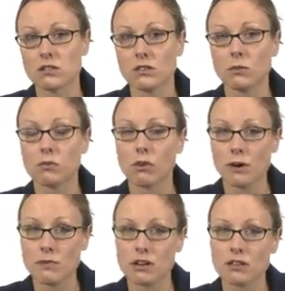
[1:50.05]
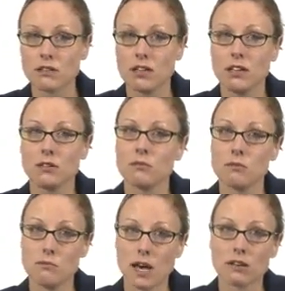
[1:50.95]
So primarily
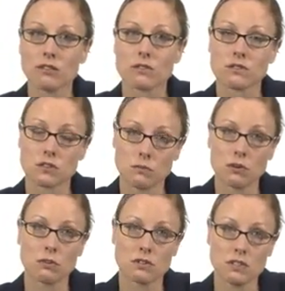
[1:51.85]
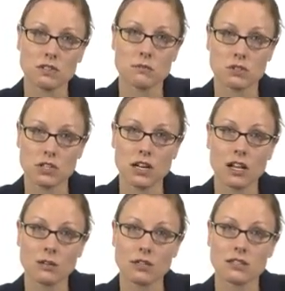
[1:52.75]
metals compose these machine
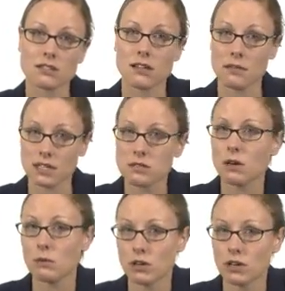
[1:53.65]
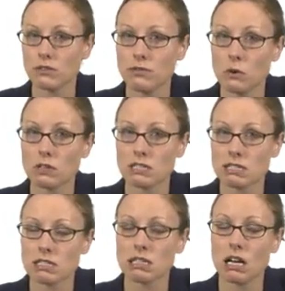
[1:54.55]
elements, and that's why we're going to
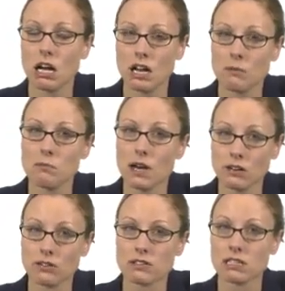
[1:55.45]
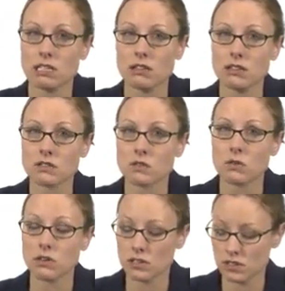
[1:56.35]
focus on metals in this
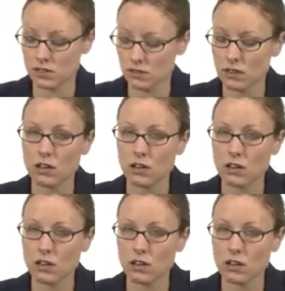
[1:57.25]
course.